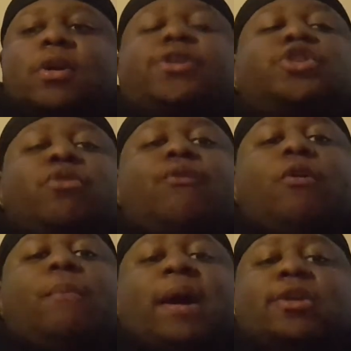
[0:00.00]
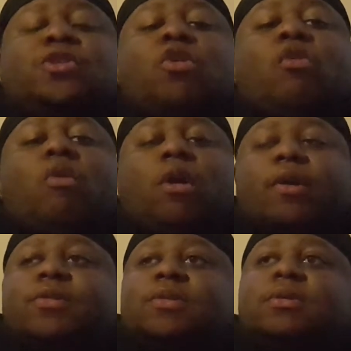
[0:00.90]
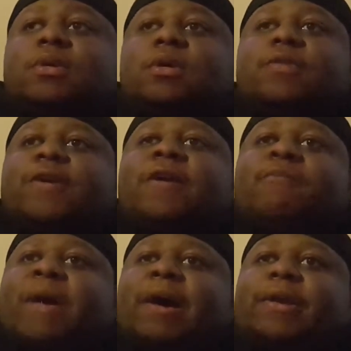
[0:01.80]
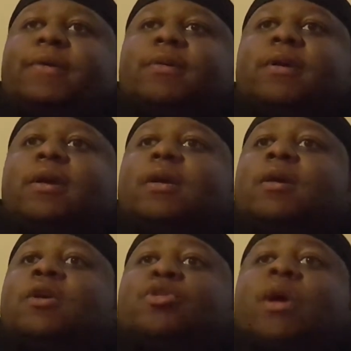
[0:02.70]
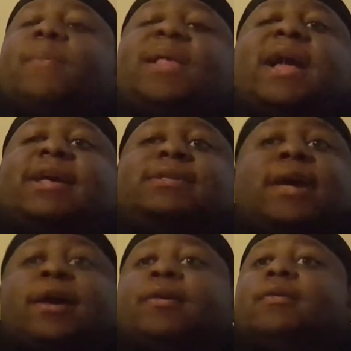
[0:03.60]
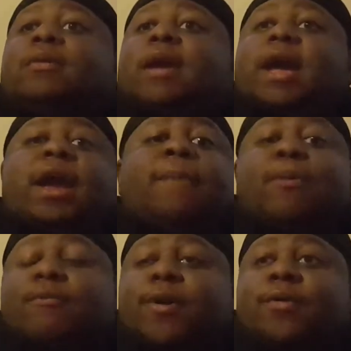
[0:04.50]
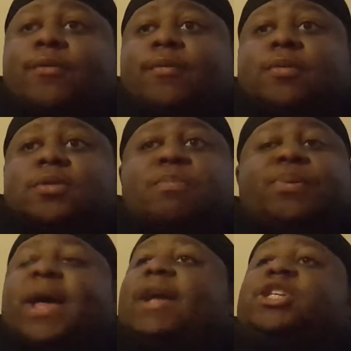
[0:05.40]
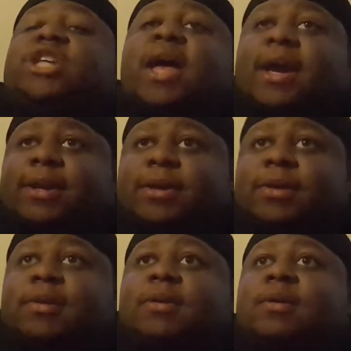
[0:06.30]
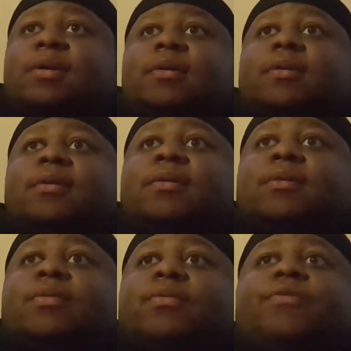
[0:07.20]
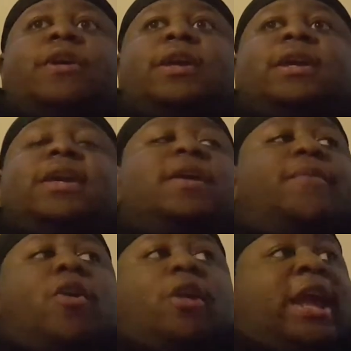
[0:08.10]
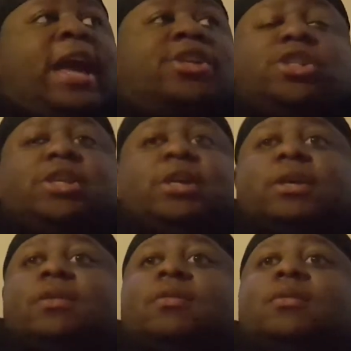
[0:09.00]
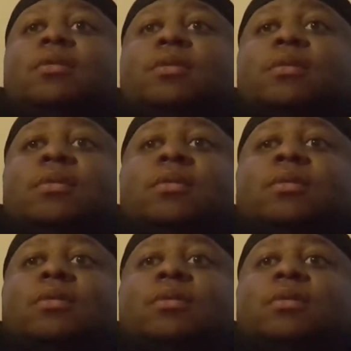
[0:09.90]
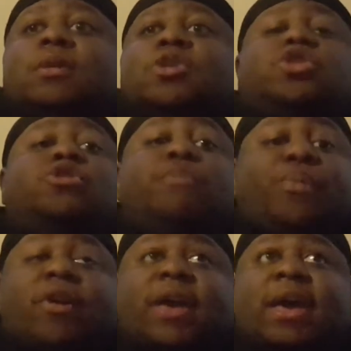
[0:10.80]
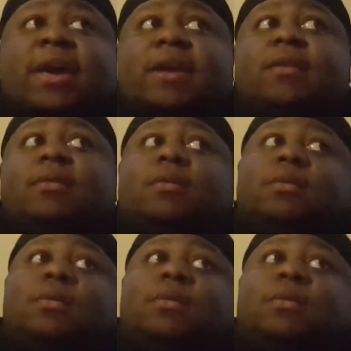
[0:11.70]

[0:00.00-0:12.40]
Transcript: Because your role models are whores. Think about it. I mean, like I said, Amber Rose, Blac Chyna, fucking Kim Kardashian, Superhead.